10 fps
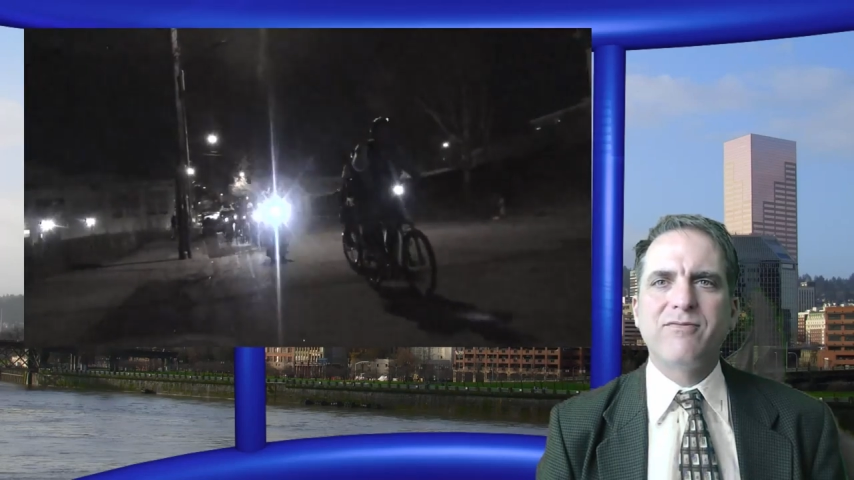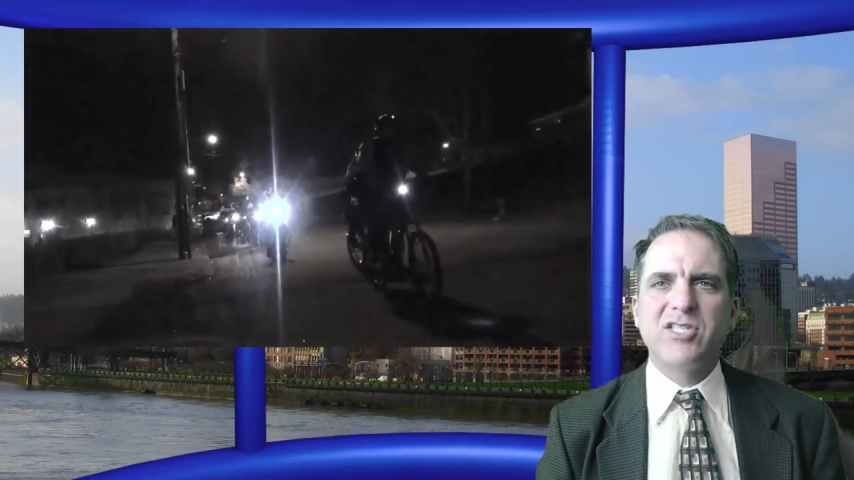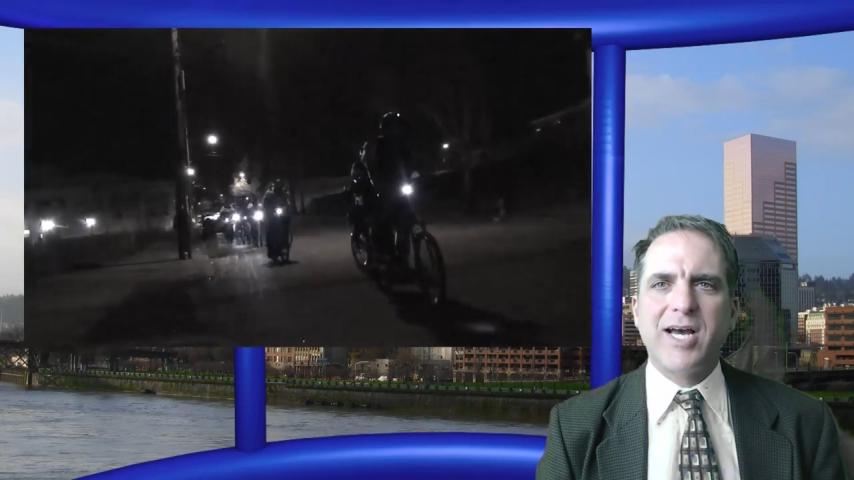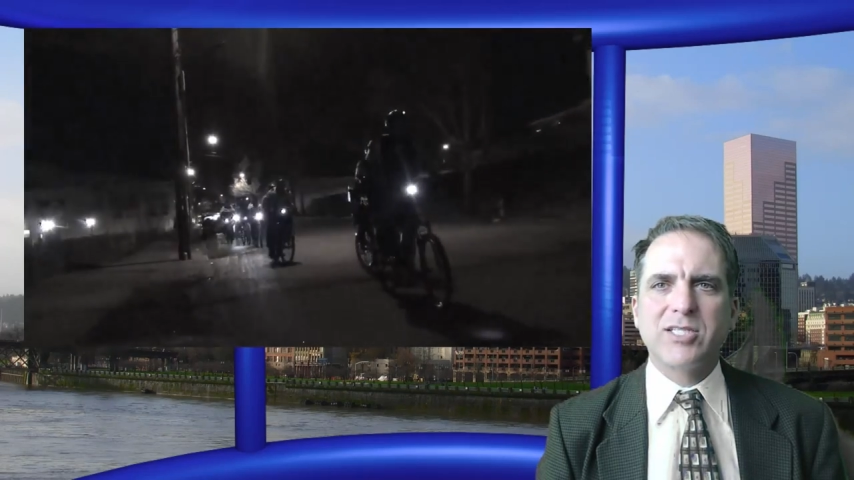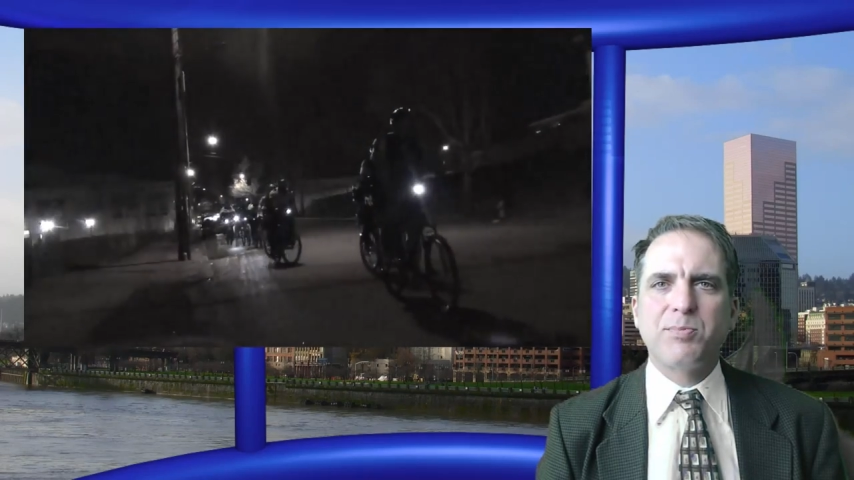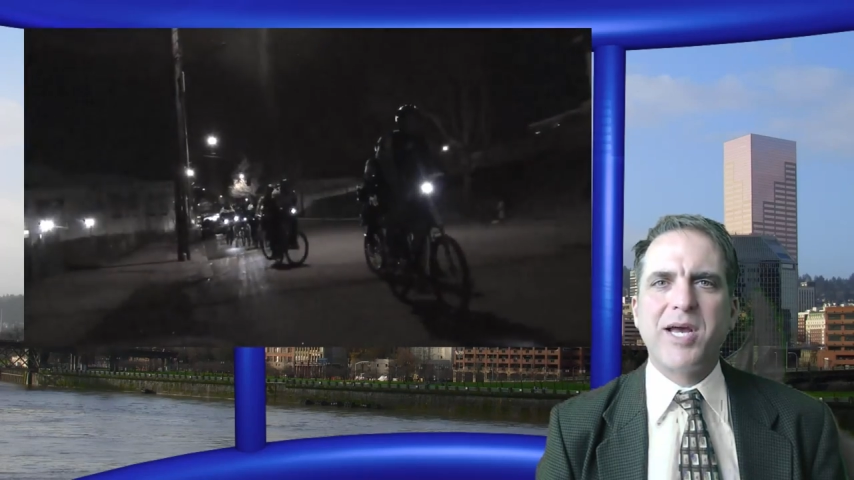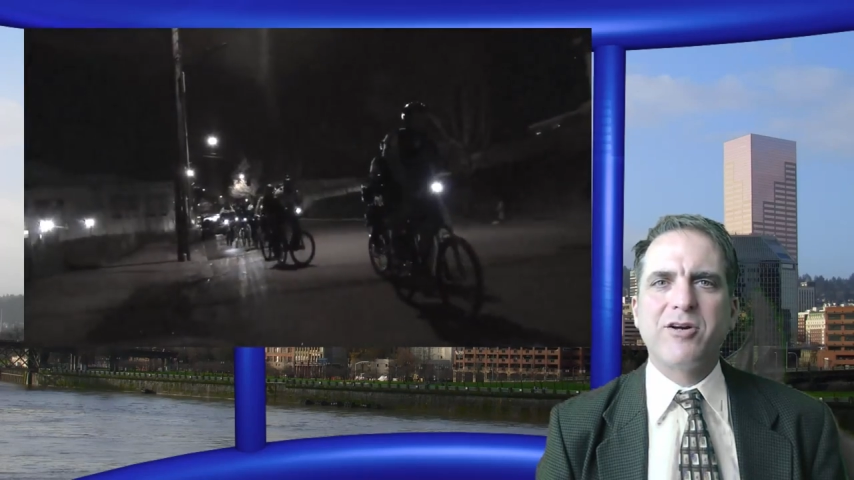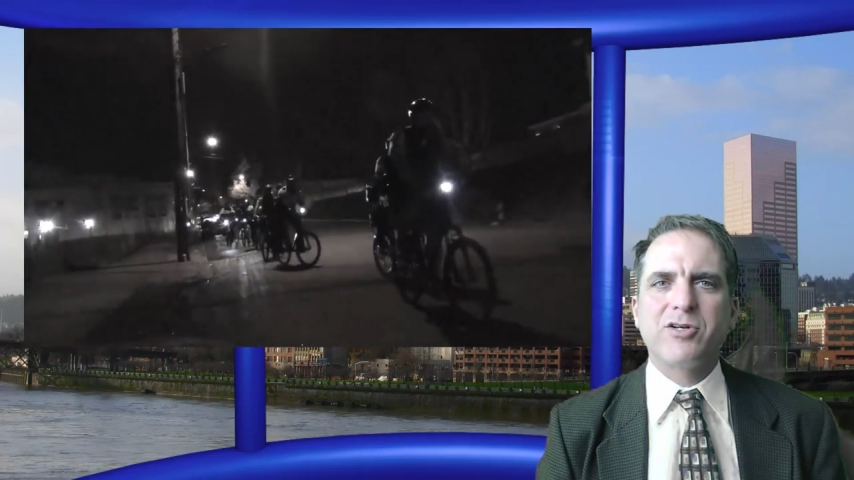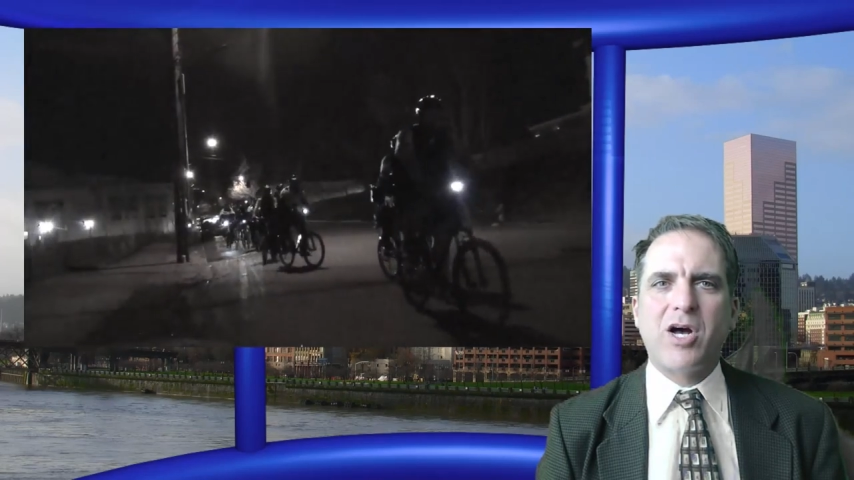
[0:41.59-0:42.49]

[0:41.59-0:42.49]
of taxpayer